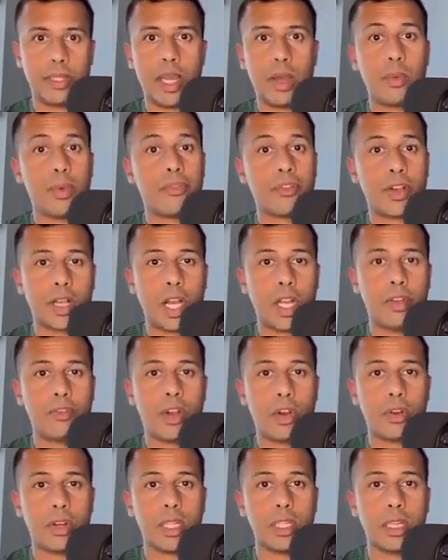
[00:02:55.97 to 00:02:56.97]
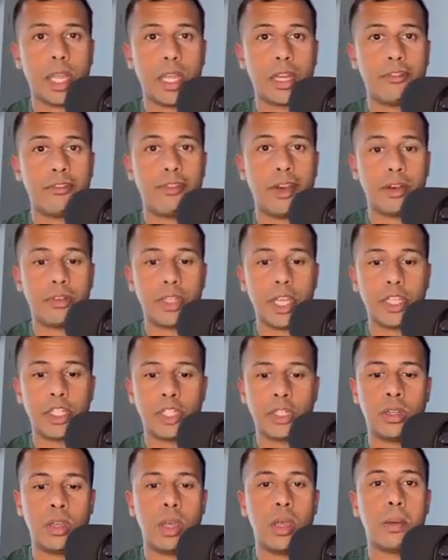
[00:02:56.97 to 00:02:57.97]
Now, we've kind of already laid a
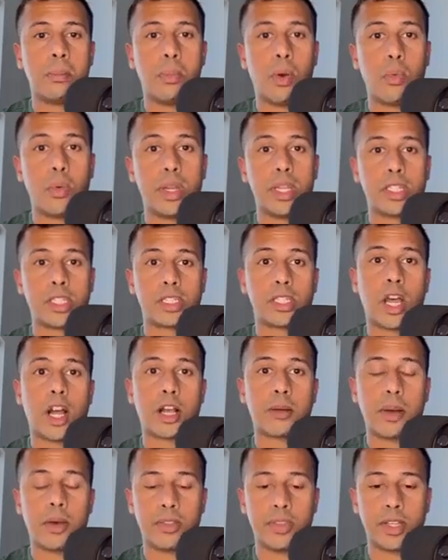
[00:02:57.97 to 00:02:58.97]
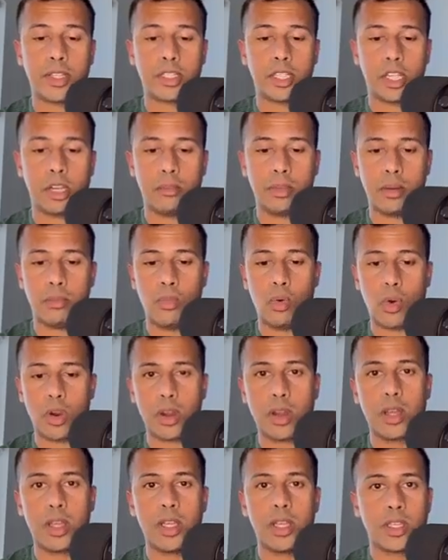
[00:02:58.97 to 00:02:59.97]
foundation, but we need to talk about things a little bit more.